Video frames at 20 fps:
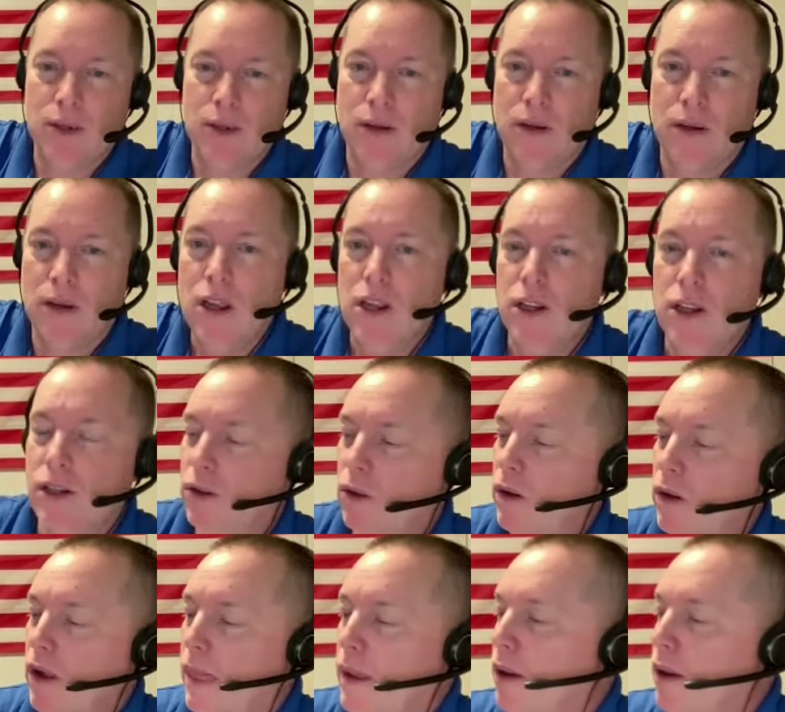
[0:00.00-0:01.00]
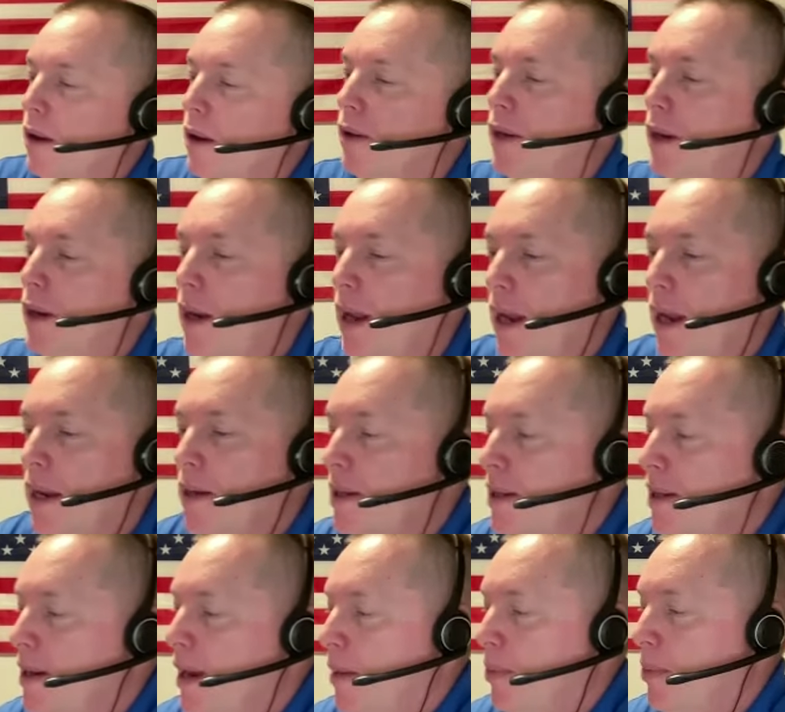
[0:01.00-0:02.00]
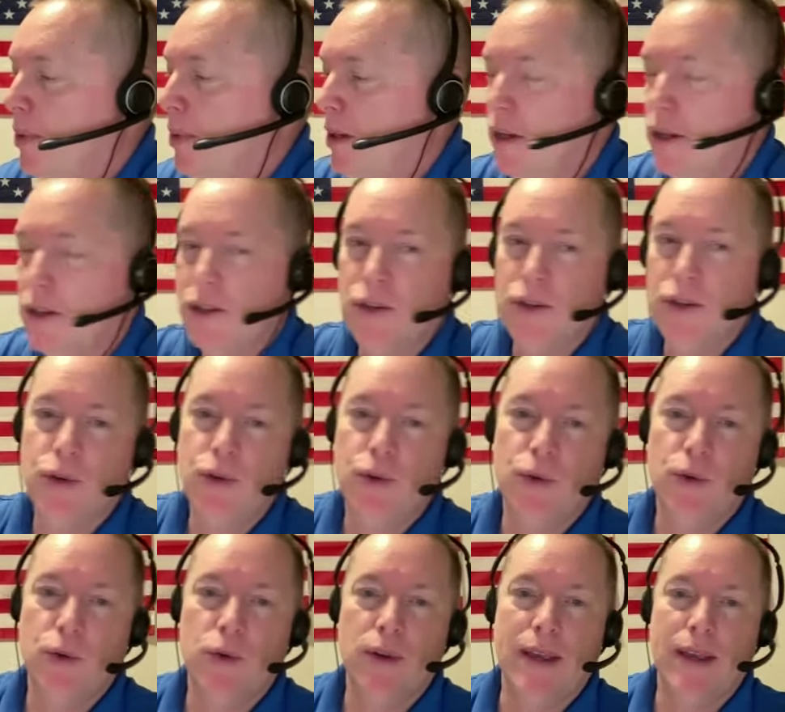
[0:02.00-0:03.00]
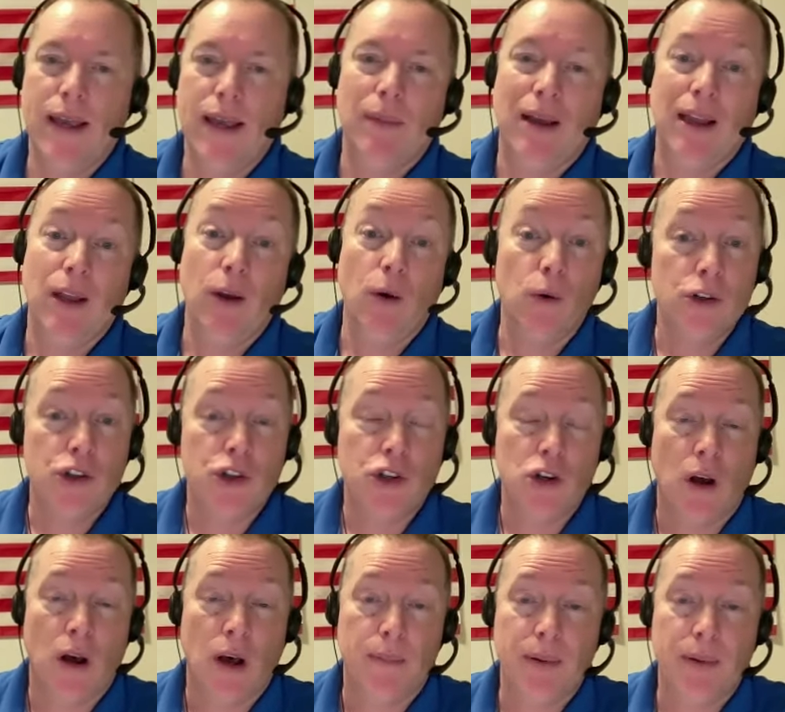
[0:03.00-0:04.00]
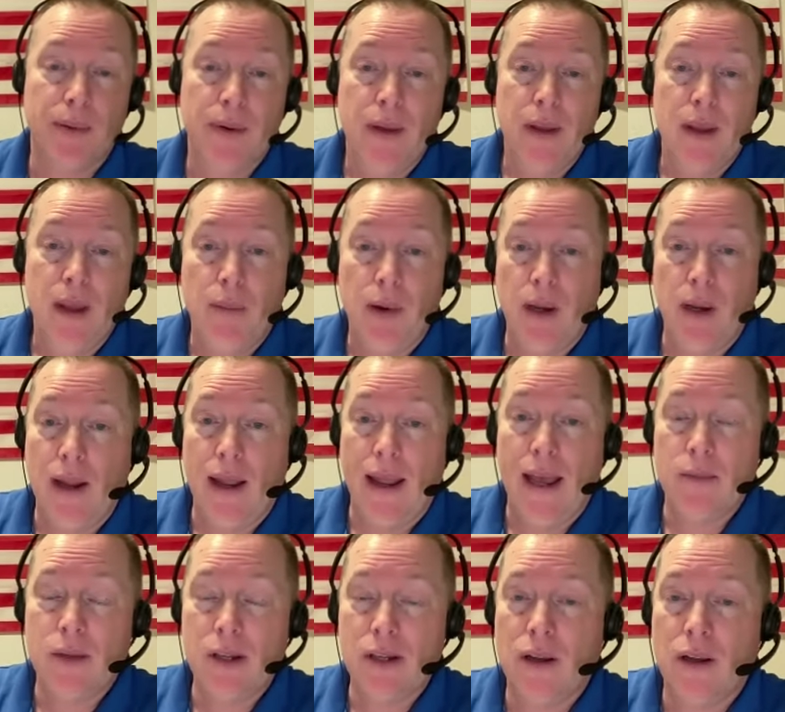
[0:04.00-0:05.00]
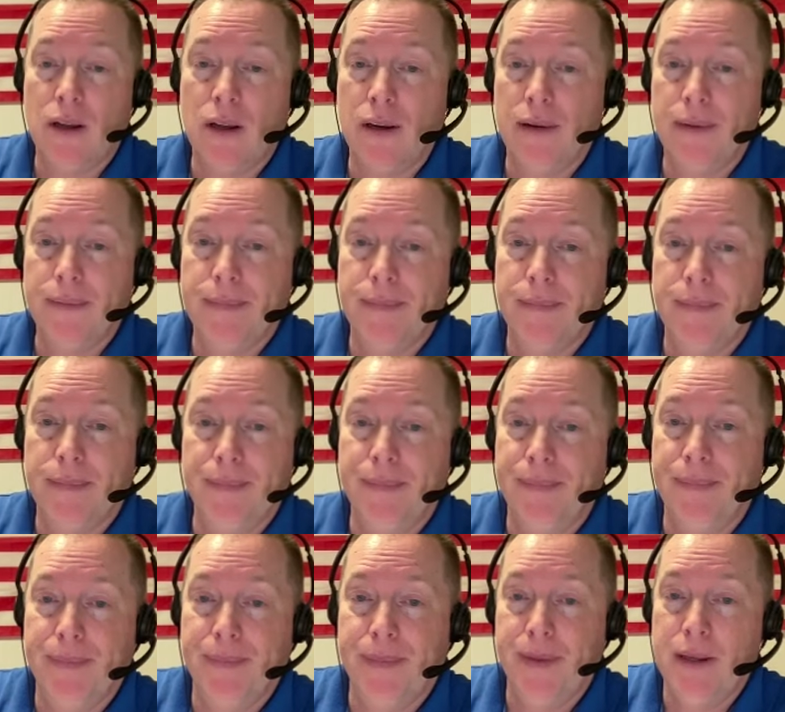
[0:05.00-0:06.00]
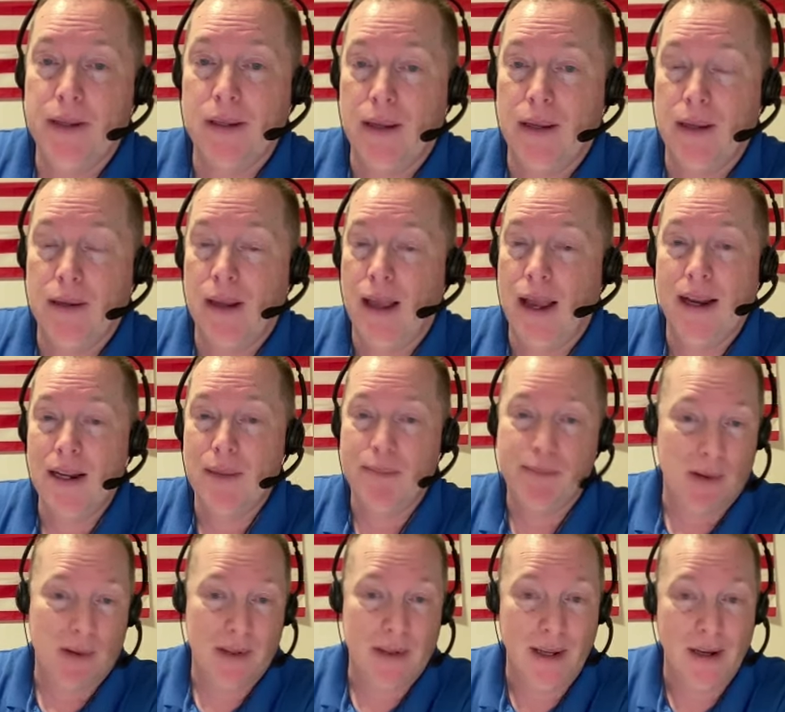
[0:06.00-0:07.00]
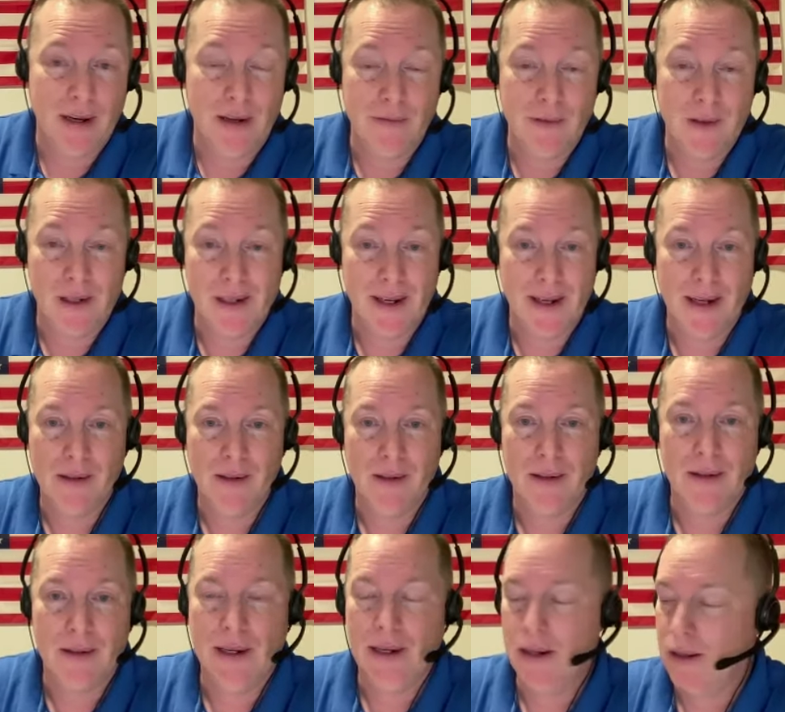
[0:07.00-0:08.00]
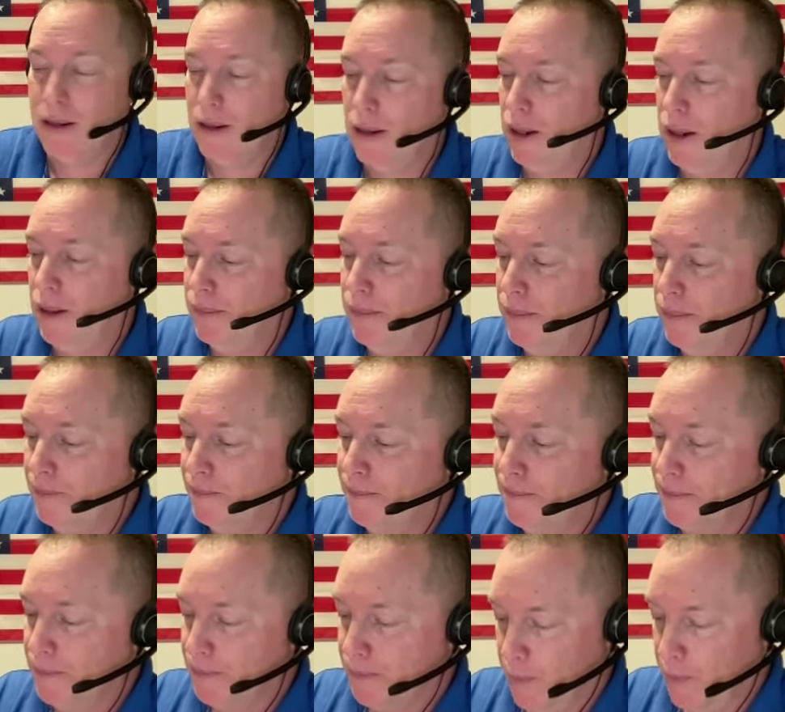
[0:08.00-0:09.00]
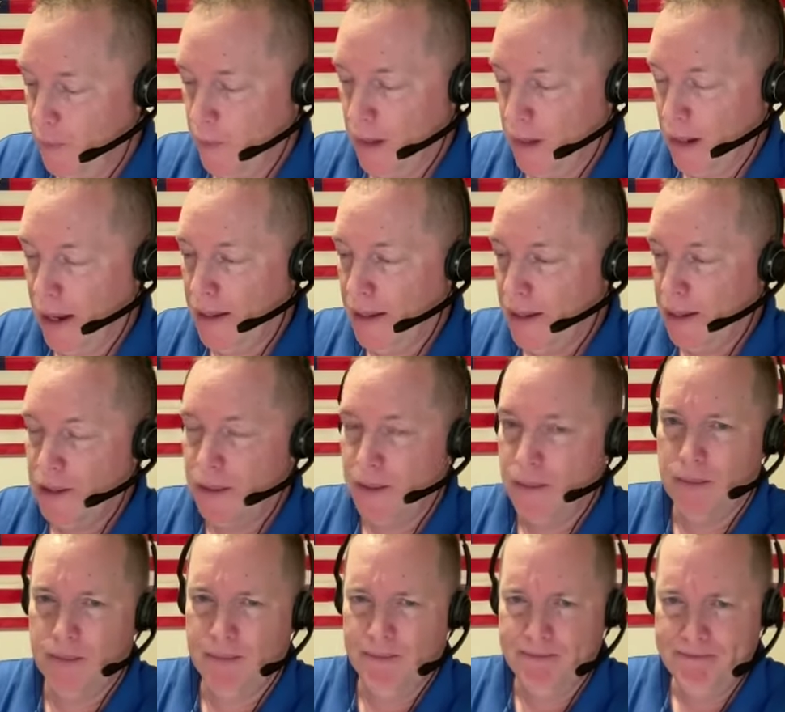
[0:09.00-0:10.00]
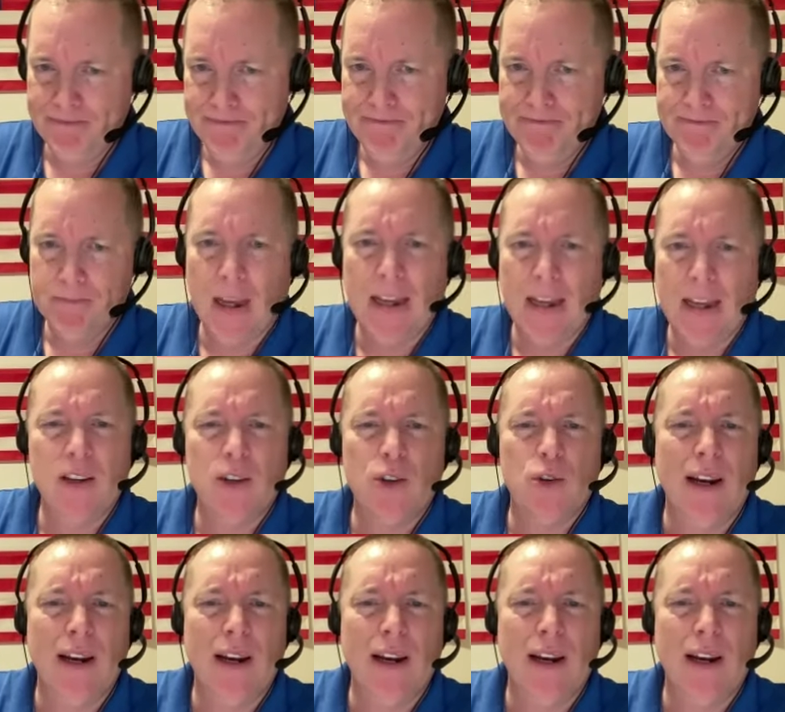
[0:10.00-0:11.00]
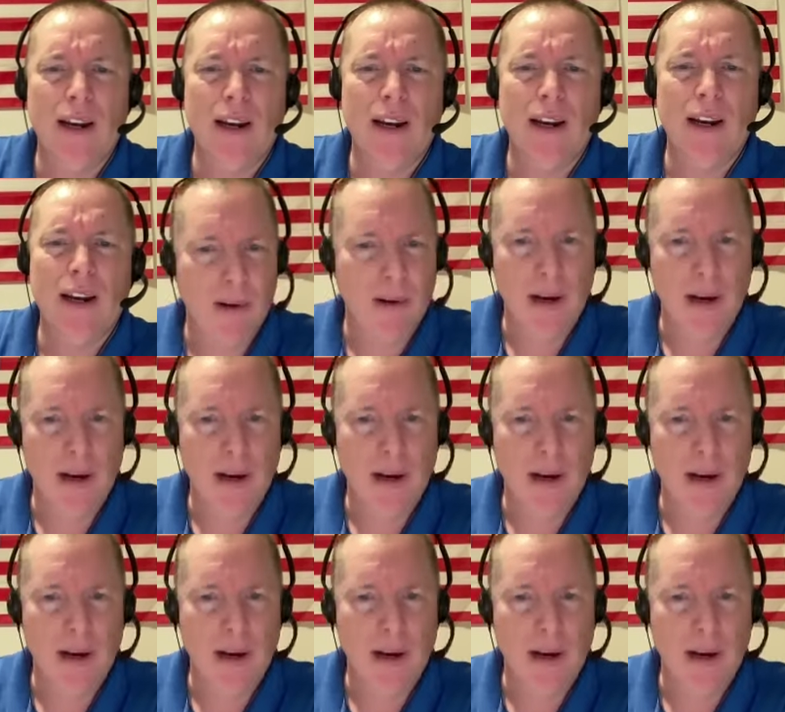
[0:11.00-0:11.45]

So the next step is to get my own shop, but Amazon is 90% of the sales, and I could try to get into